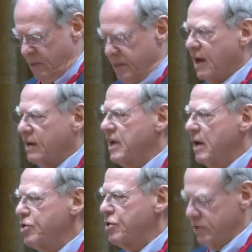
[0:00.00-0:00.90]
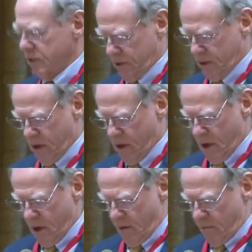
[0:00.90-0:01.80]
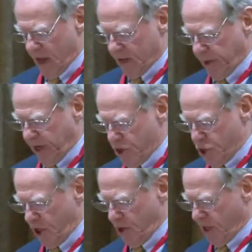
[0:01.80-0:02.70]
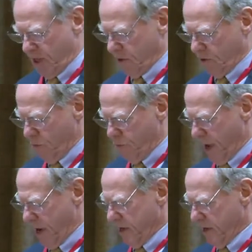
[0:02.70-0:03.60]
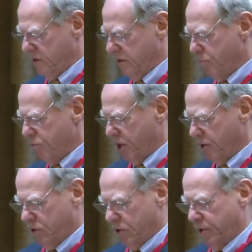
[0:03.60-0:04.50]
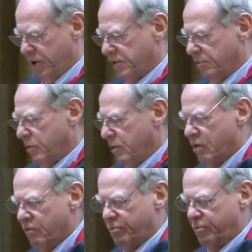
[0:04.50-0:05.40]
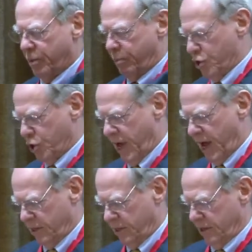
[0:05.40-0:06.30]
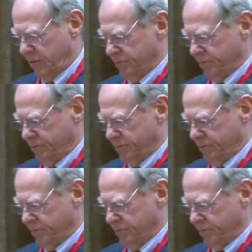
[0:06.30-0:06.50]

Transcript: The exceptions must be legitimate and compelling, subject to the principle of proportionality.